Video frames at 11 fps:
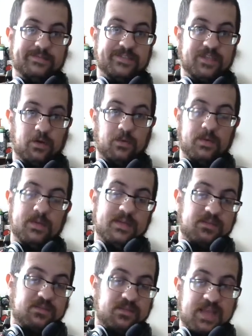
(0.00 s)
So,
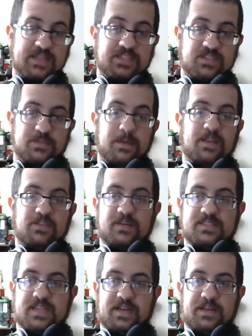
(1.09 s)
that's just my
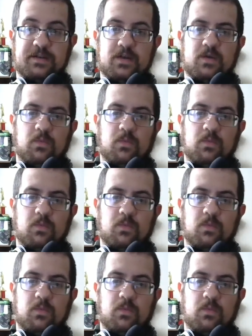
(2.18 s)
thoughts on it.